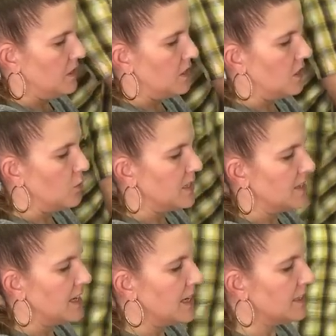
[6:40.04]
go into
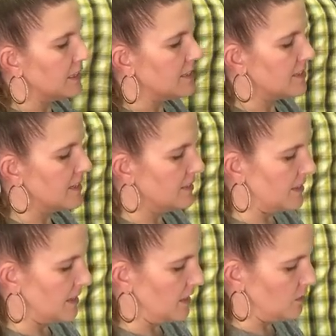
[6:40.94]
the ended listings
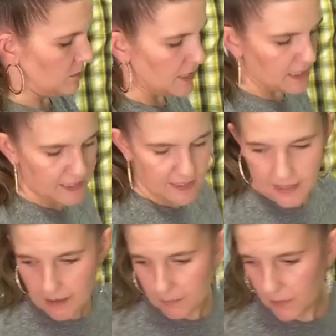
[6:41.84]
and I relist
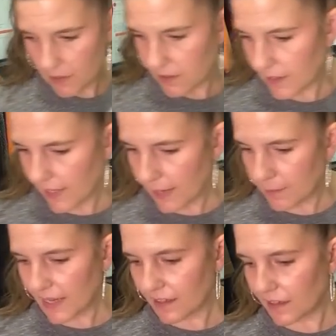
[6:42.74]
them and I
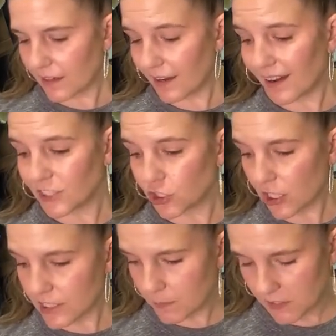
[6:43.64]
make
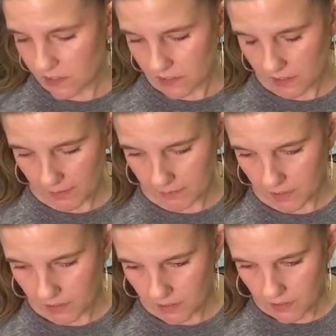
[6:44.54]
adjustments to them.
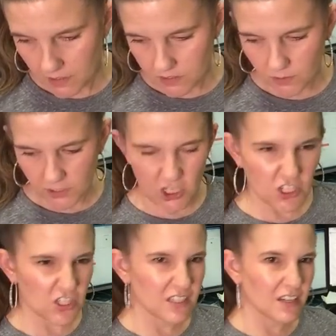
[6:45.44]
So I
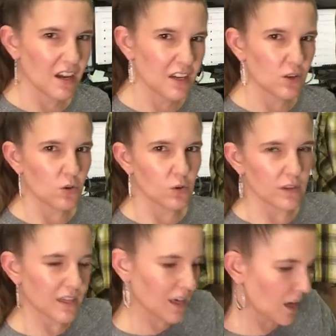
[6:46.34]
change the title or
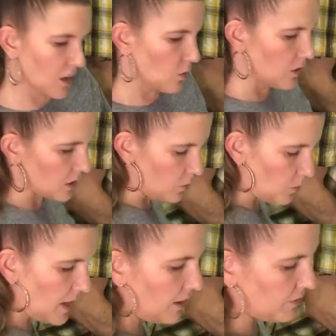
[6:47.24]
the category or
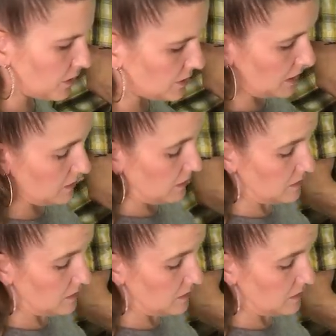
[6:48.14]
whatever. It's like it's not